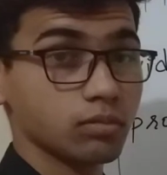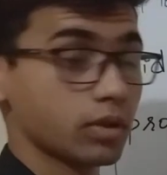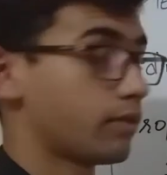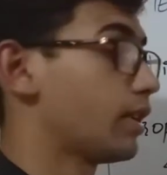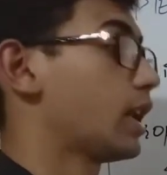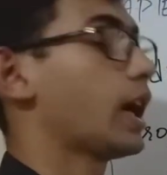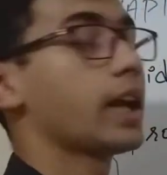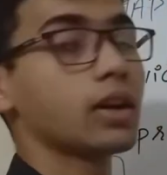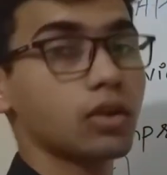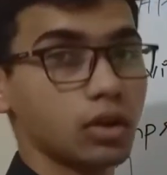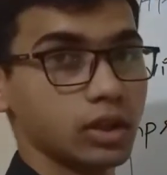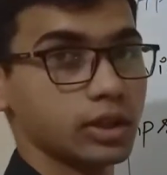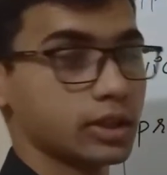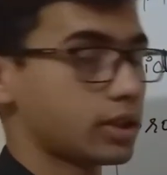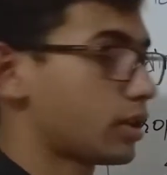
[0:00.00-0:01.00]
Well, I
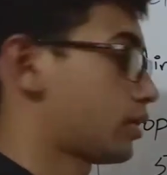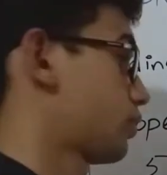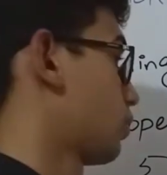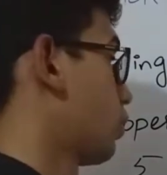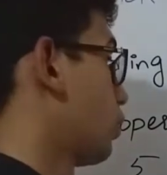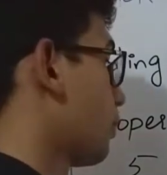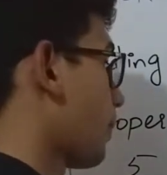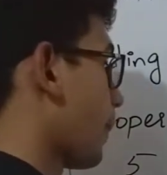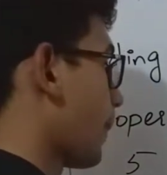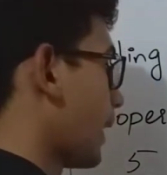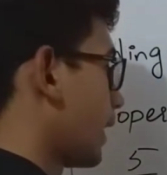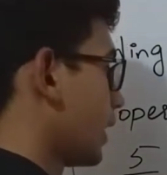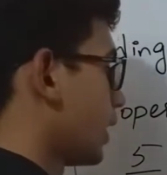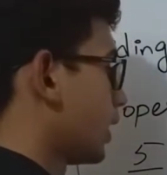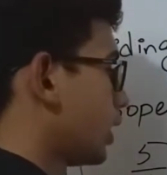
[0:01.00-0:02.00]
called it as home.
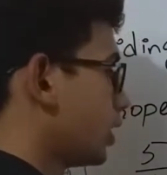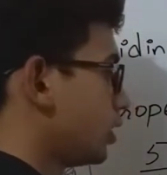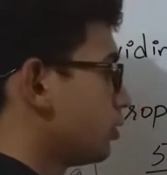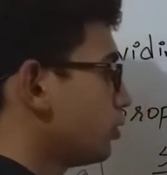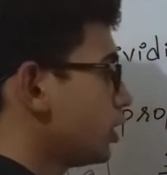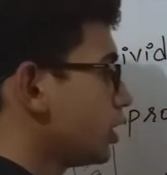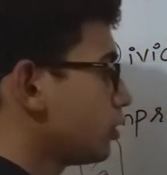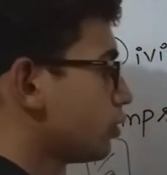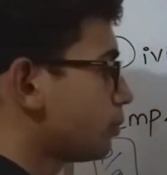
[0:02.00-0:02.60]
You need